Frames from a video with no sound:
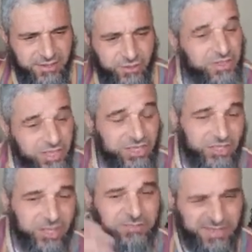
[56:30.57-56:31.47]
to
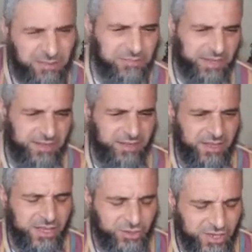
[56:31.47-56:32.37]
teach them something,
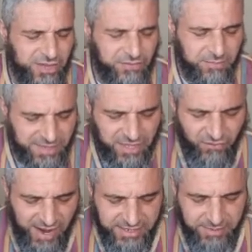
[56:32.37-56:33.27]
to give them an
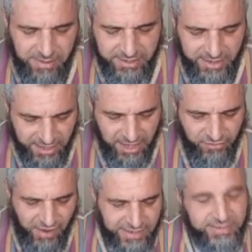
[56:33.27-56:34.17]
advice, but that
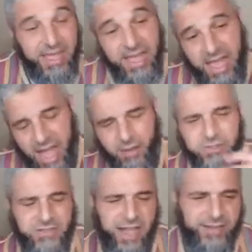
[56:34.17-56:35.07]
advice
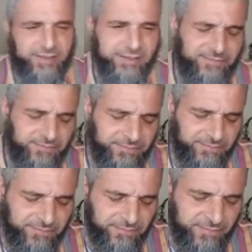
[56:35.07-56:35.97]
outside,
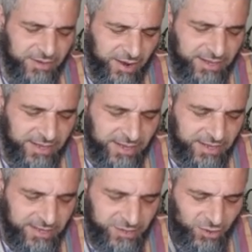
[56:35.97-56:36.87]
right?
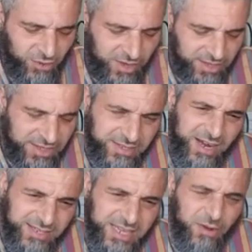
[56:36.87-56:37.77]
So these
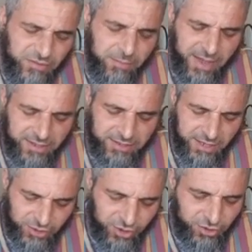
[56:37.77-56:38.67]
are some of the methods
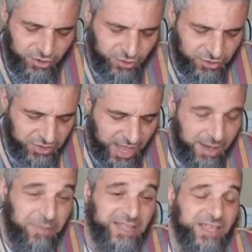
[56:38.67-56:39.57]
that you could use.
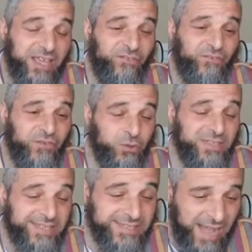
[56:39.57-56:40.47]
But if you
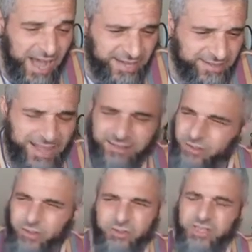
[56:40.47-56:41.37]
decide that,
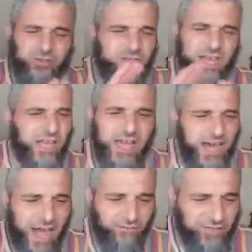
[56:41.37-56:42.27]
you know, say, Sheikh,
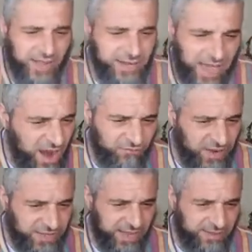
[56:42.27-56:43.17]
I've done
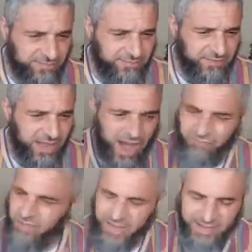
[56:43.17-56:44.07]
everything, and